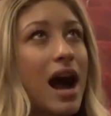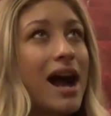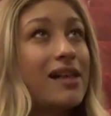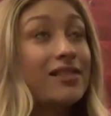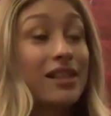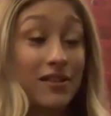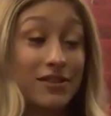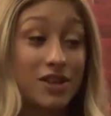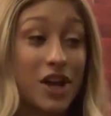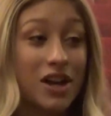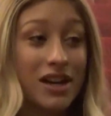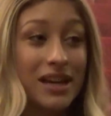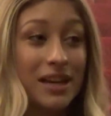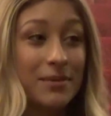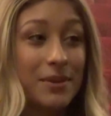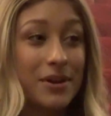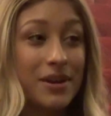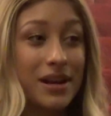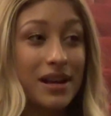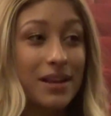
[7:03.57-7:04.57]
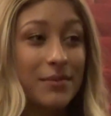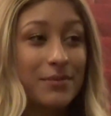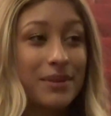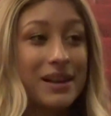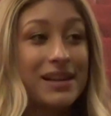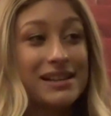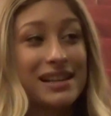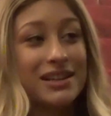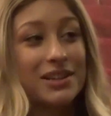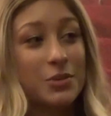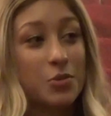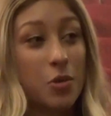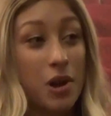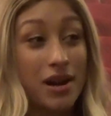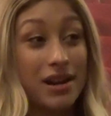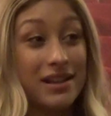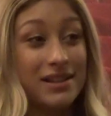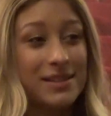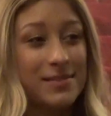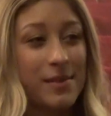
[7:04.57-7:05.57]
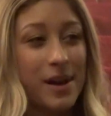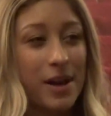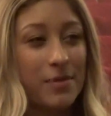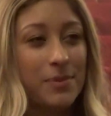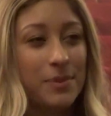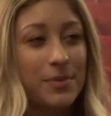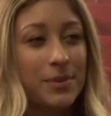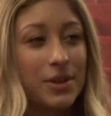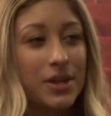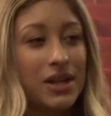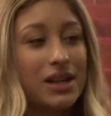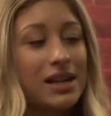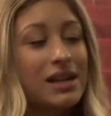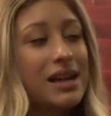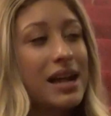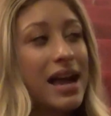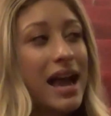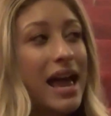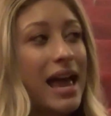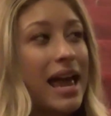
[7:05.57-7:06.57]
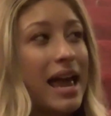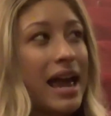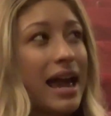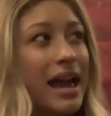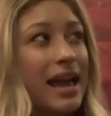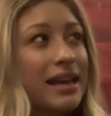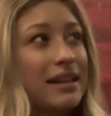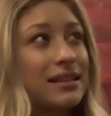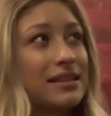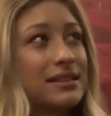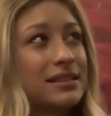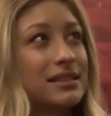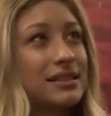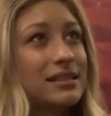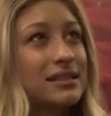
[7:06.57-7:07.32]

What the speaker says: I love talking about it because I just want to inspire people, and